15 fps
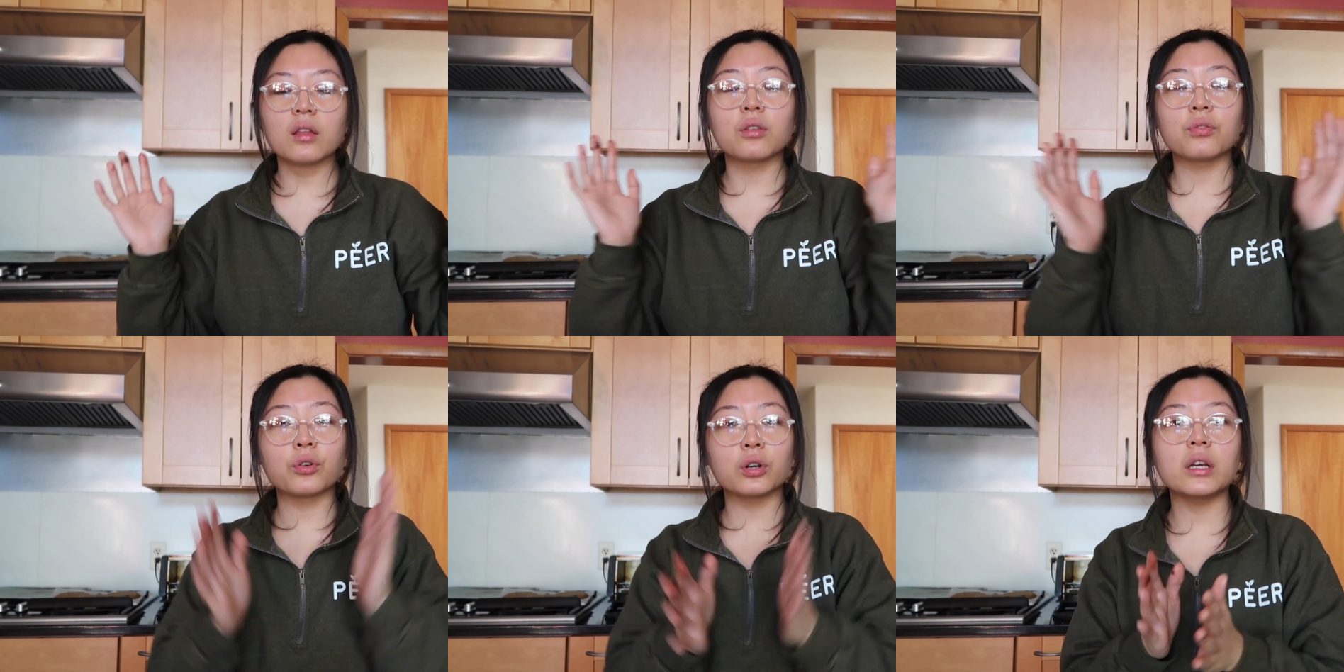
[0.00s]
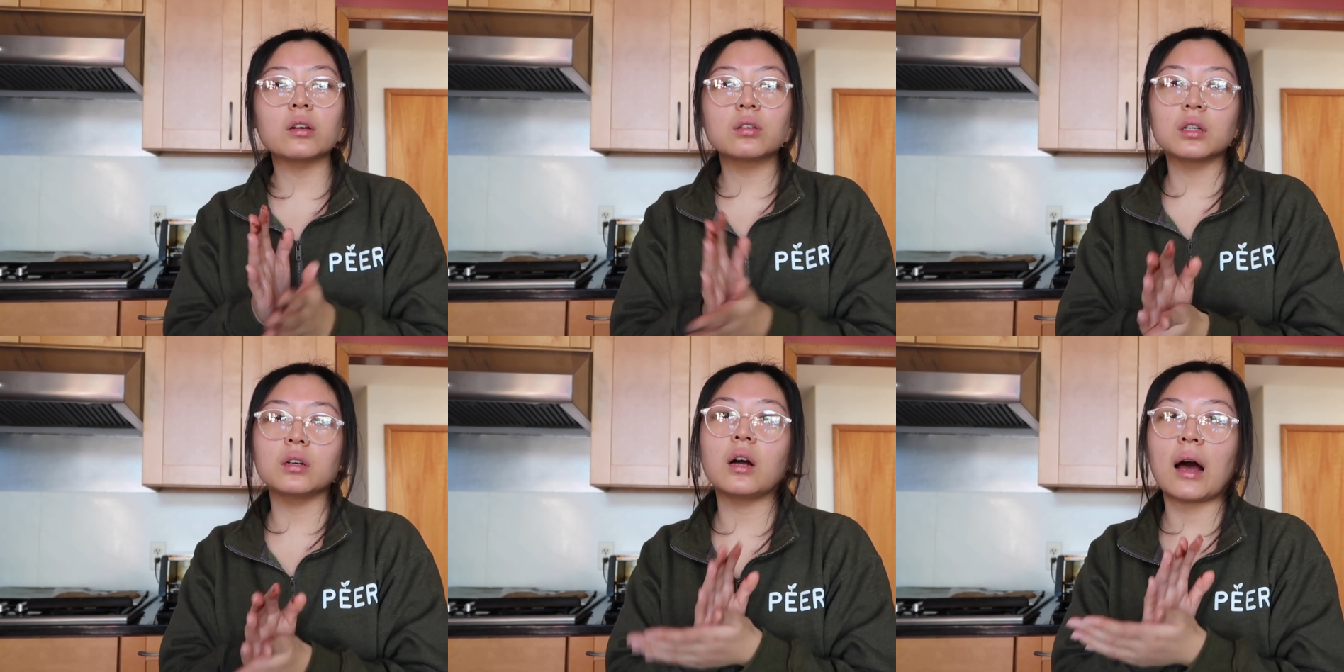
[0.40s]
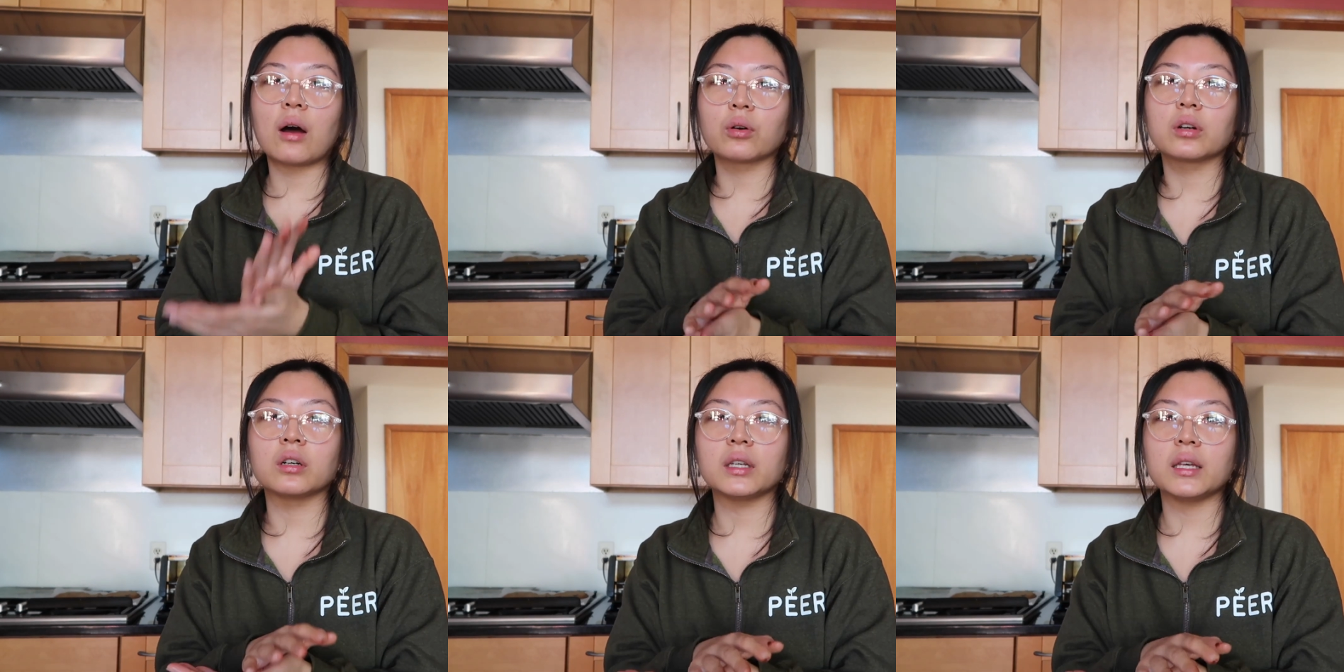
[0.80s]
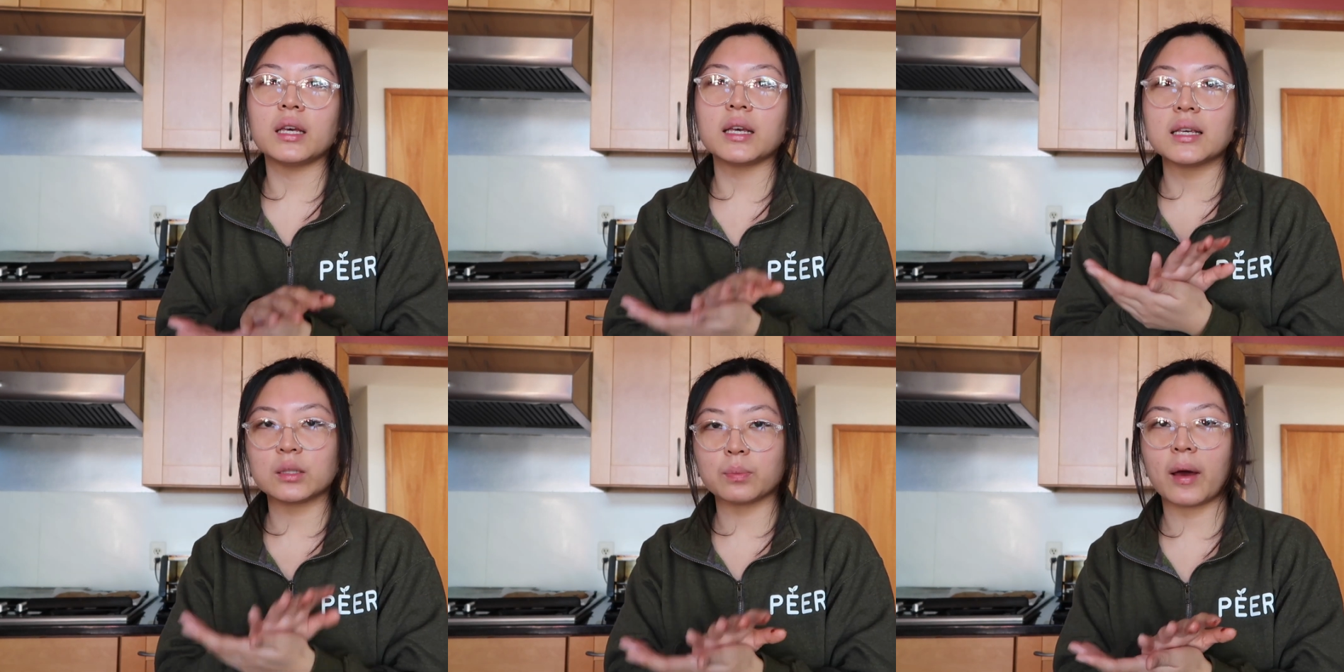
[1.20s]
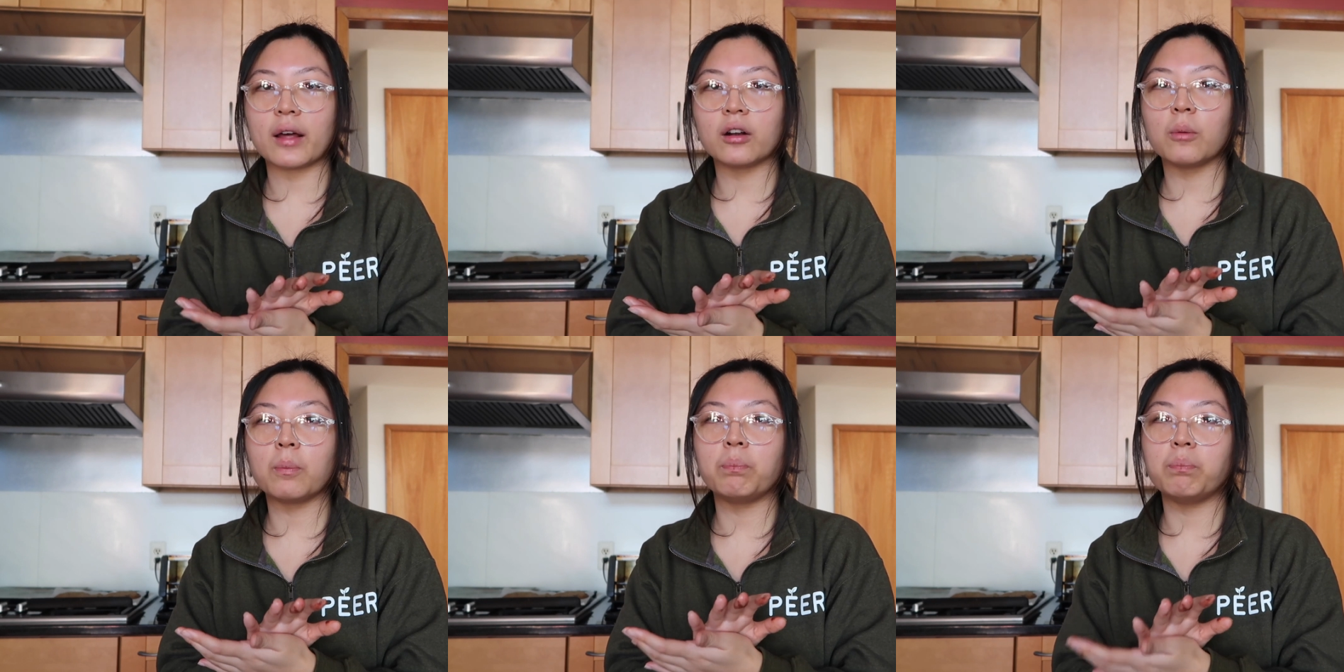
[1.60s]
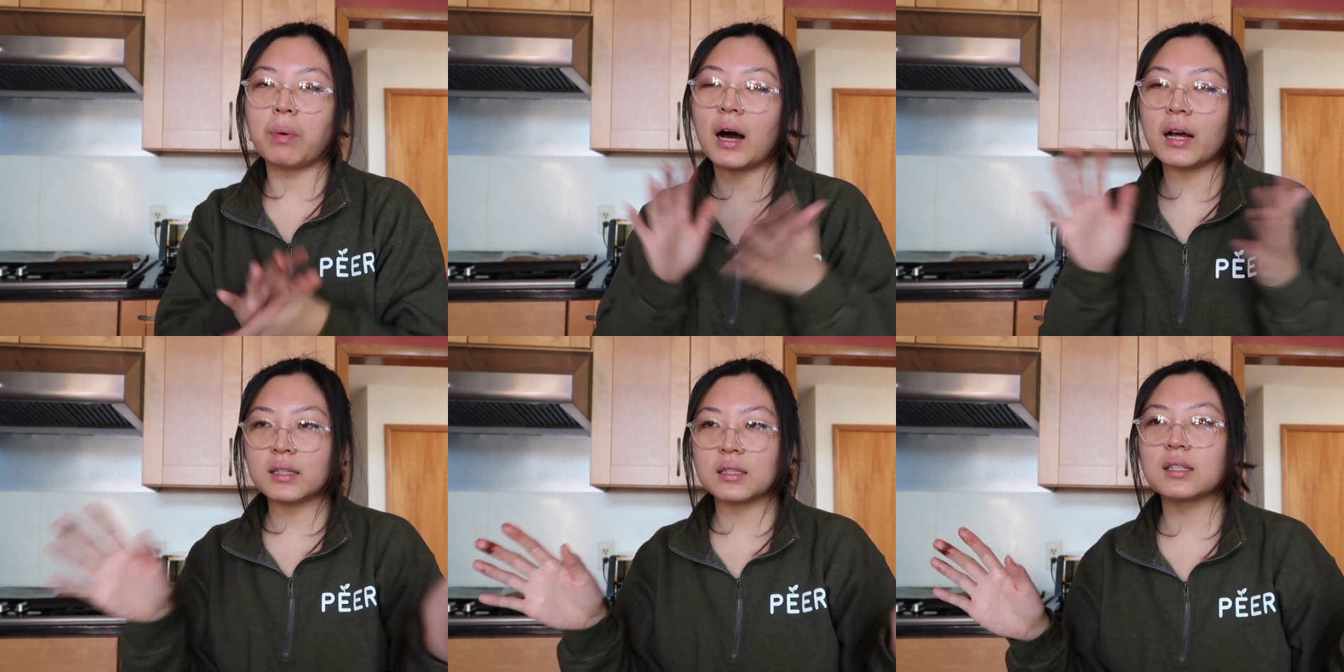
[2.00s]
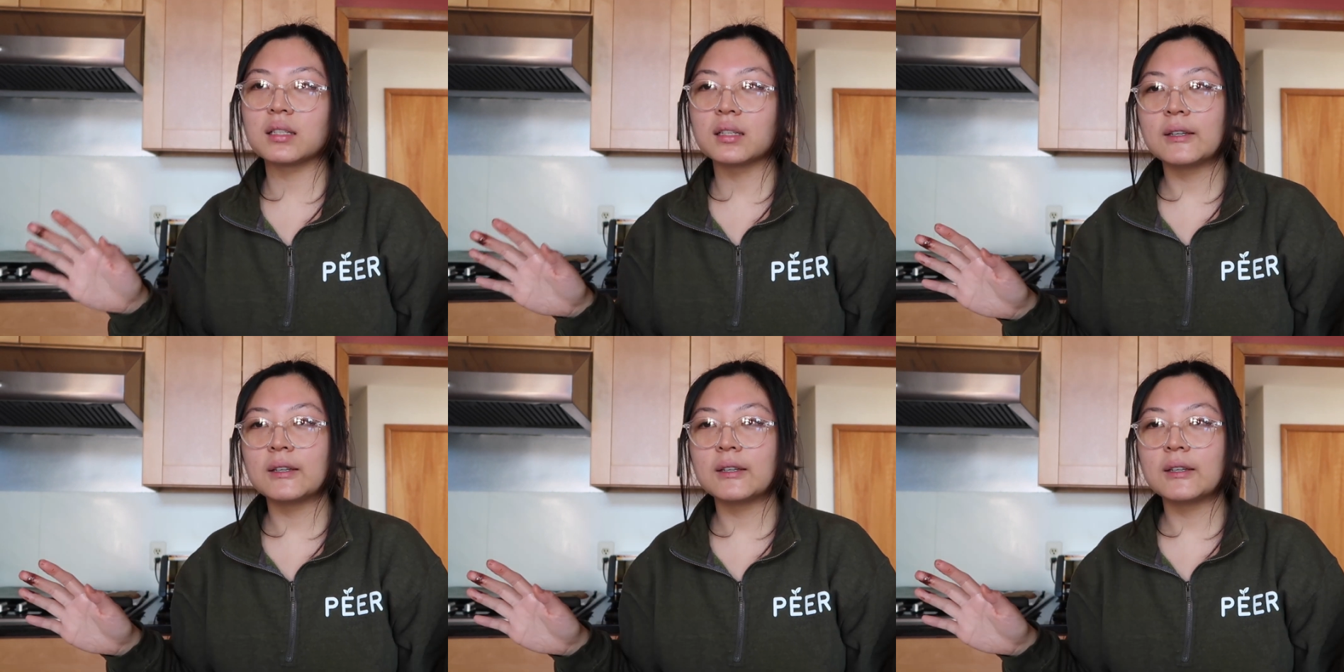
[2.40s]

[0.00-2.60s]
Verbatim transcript: the 40 hour cookie is better, but